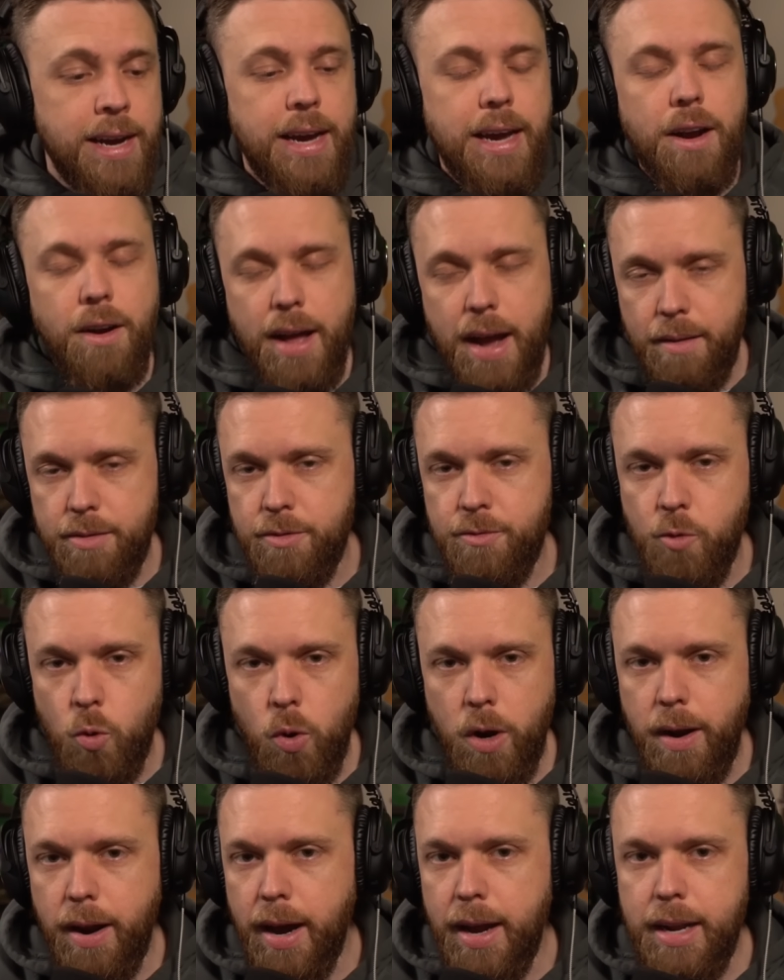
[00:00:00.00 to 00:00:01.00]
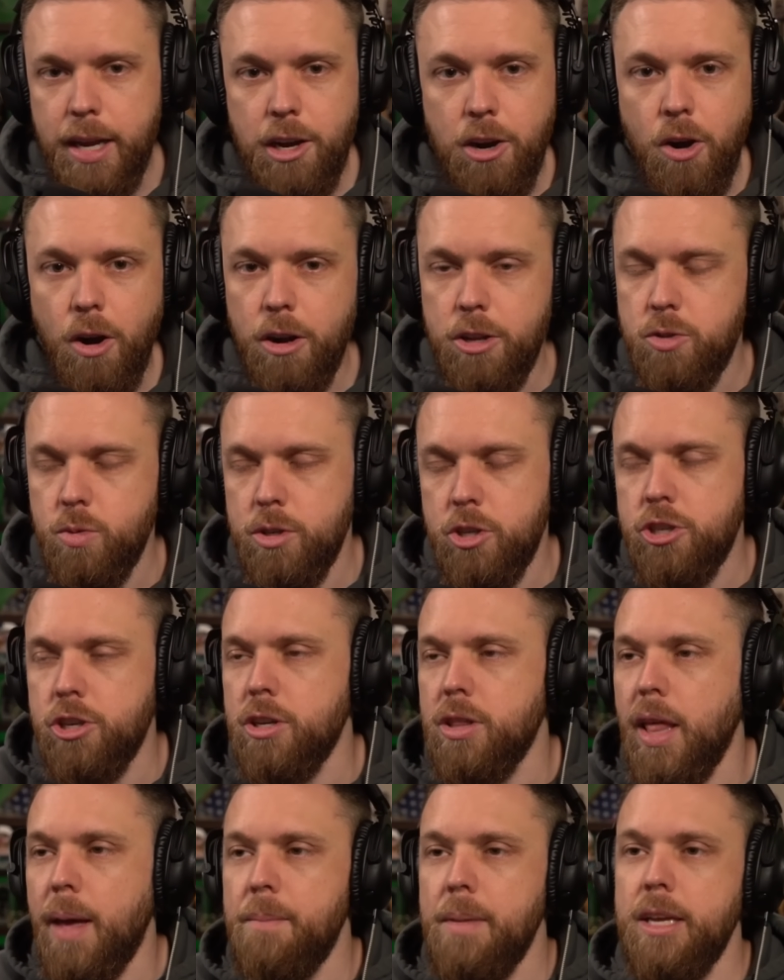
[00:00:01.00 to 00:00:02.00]
It'll have the 4090 cards, which
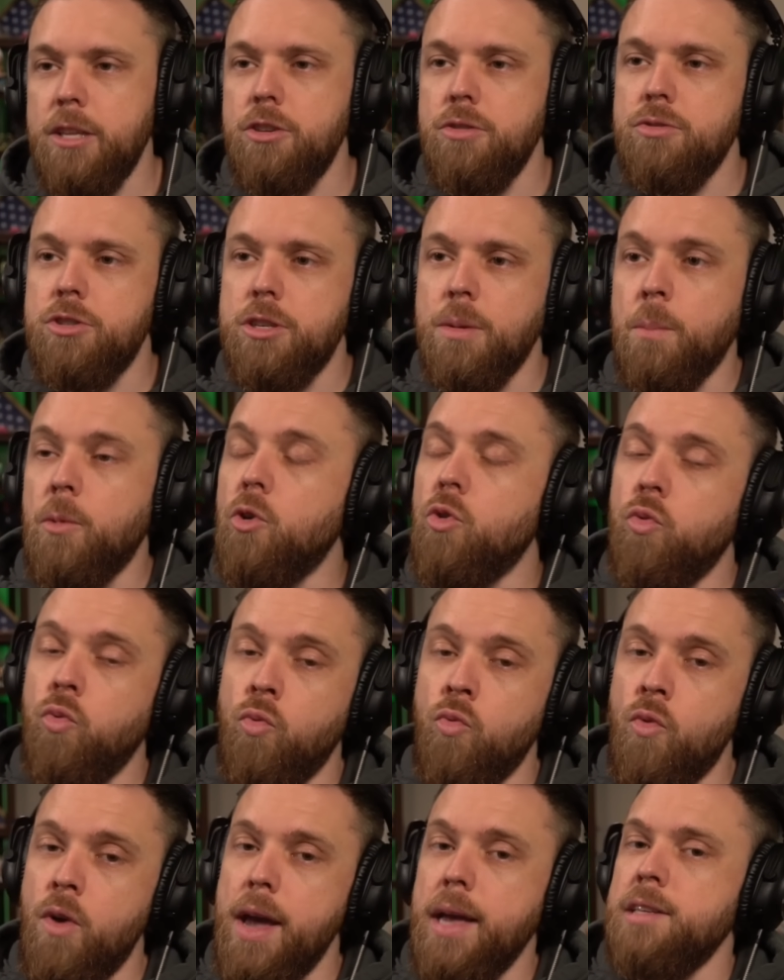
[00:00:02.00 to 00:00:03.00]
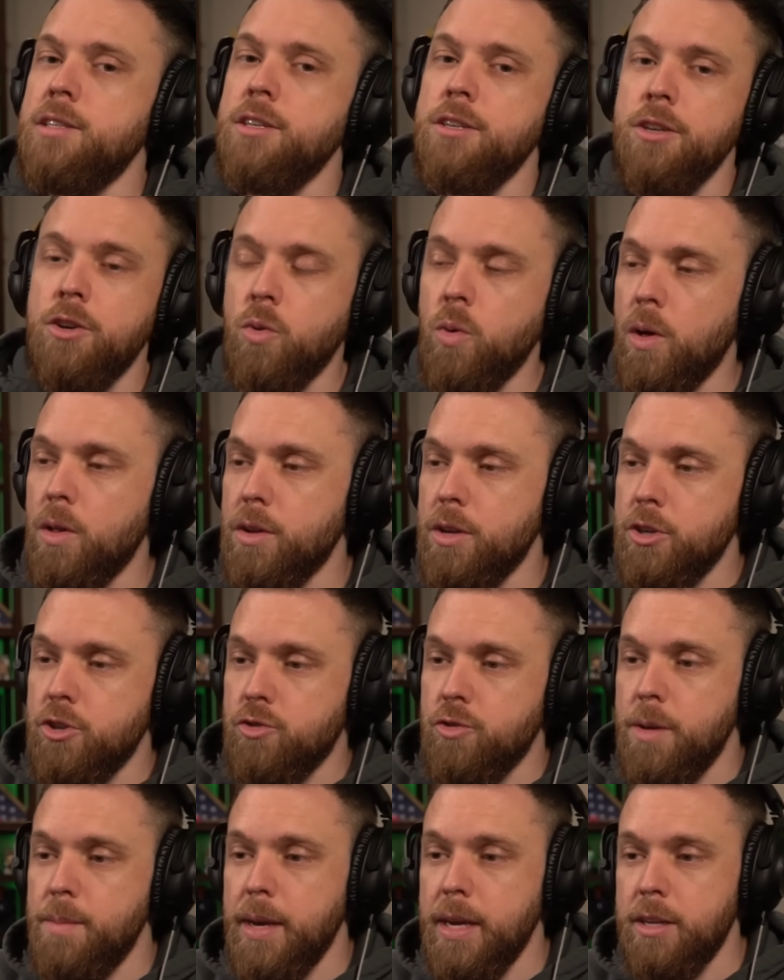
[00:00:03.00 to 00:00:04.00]
should let me do some crazy good quality
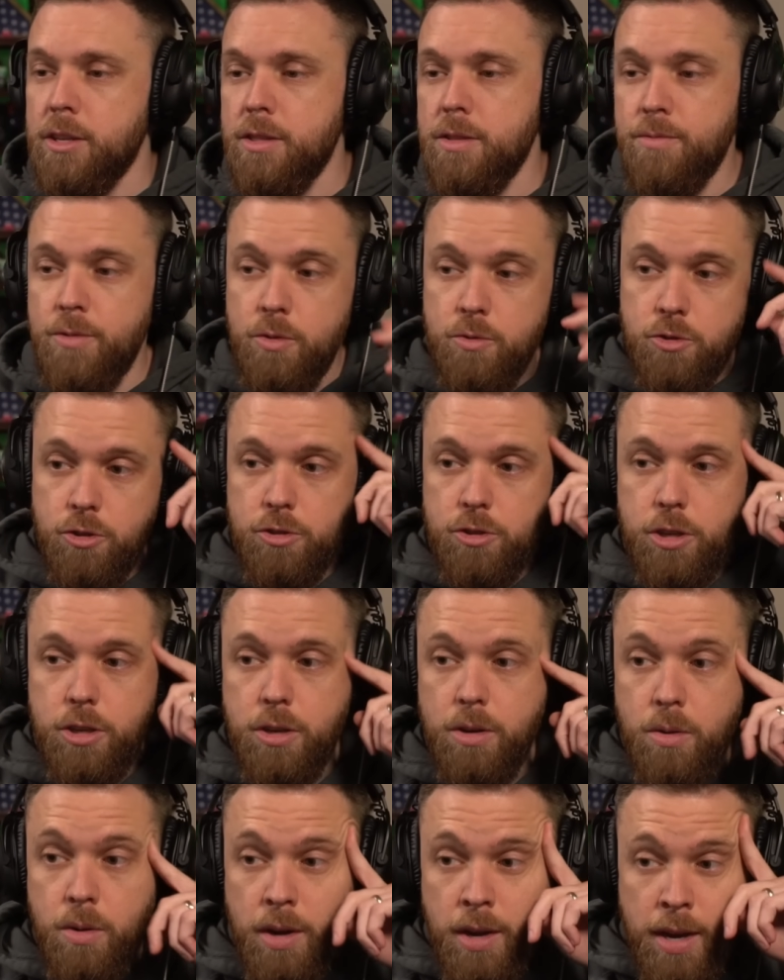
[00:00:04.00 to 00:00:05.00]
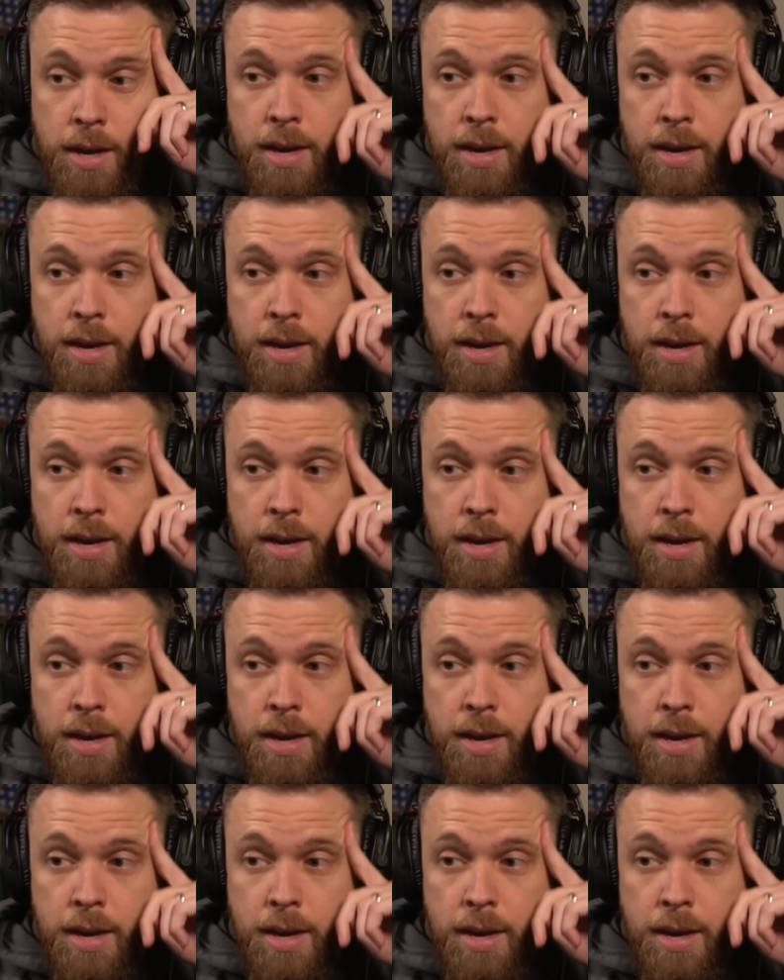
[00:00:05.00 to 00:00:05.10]
streaming into the future too.